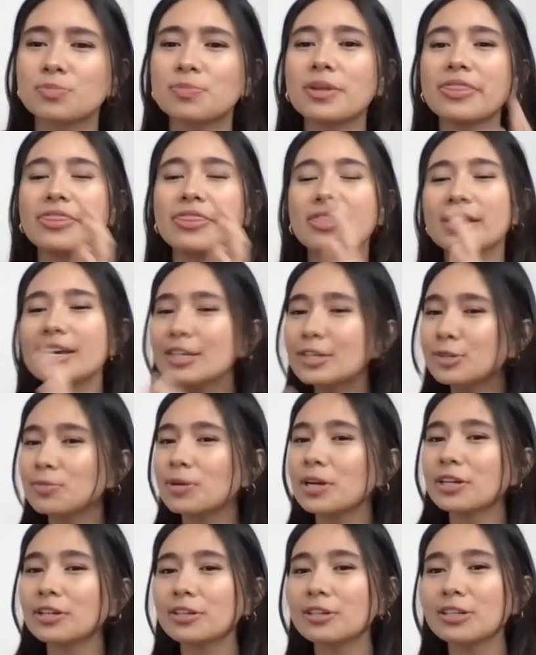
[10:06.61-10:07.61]
But this
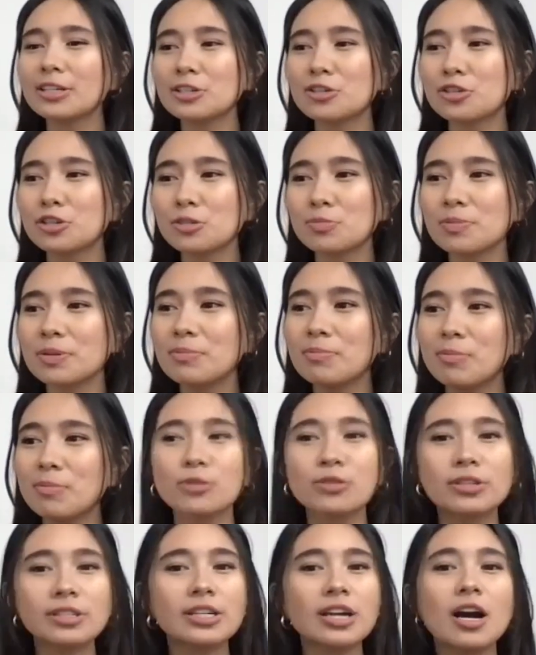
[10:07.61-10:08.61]
record has just been
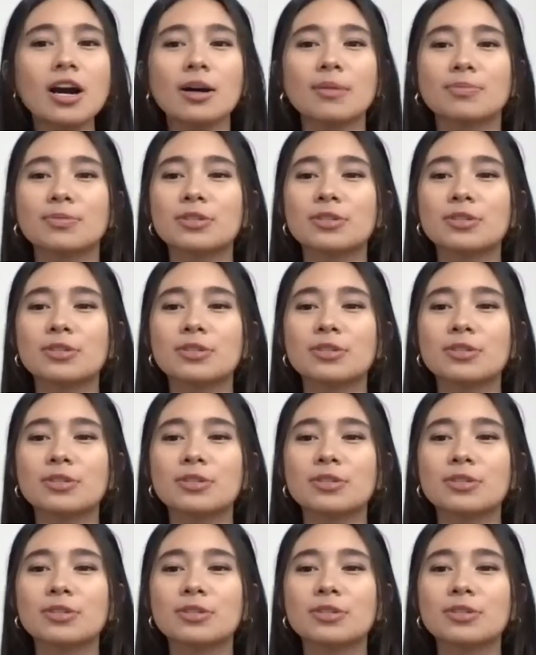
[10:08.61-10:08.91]
mostly up.